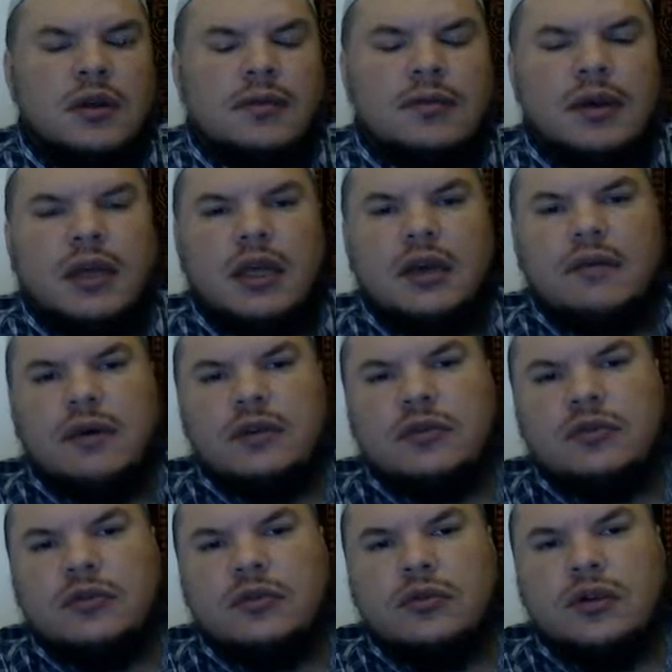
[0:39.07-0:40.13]
many of
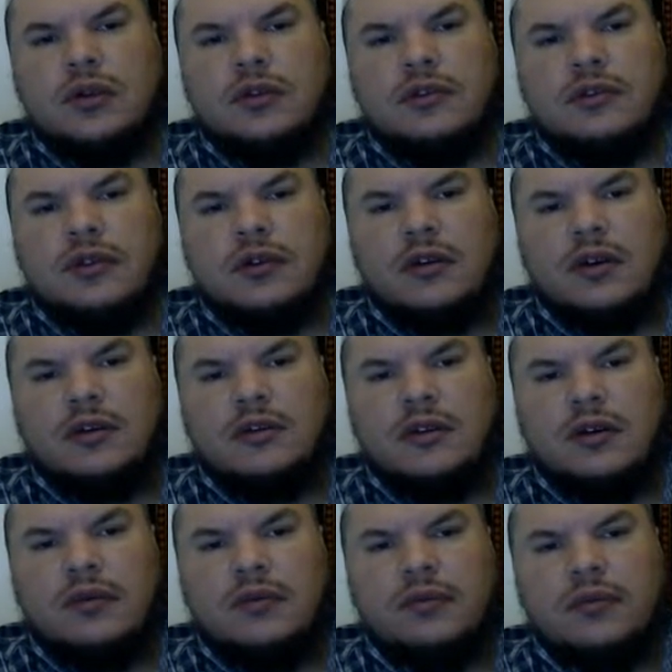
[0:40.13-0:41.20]
us who concern
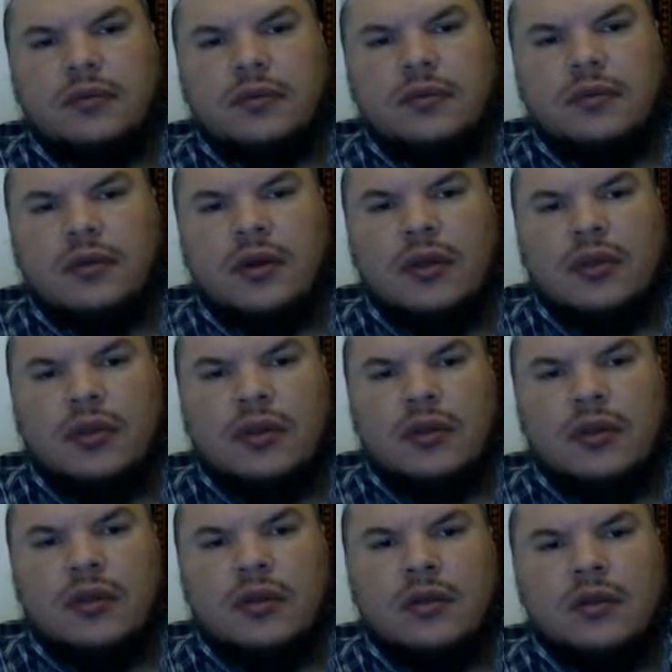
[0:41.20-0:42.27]
ourselves with
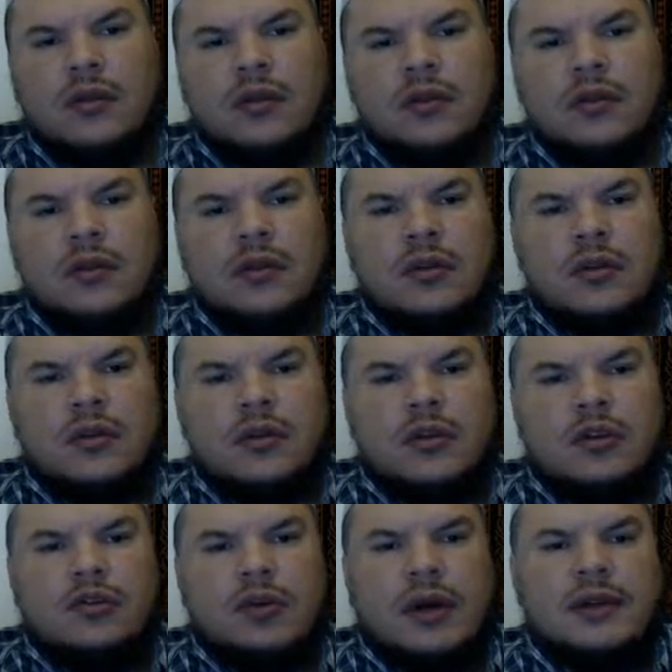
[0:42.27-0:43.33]

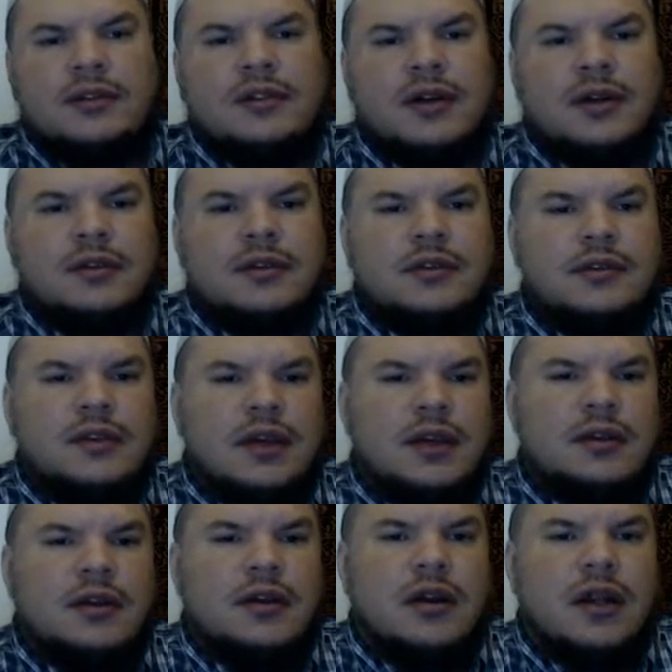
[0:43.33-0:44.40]
trying to
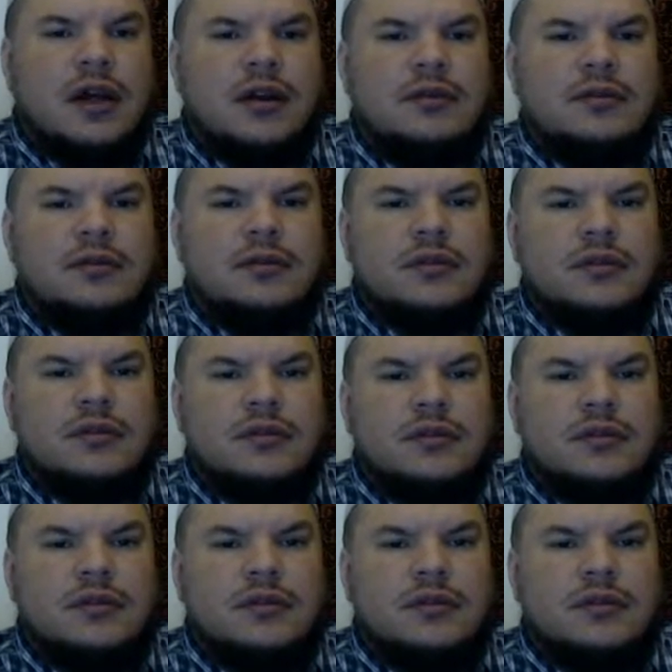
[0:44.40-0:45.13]
understand their lives,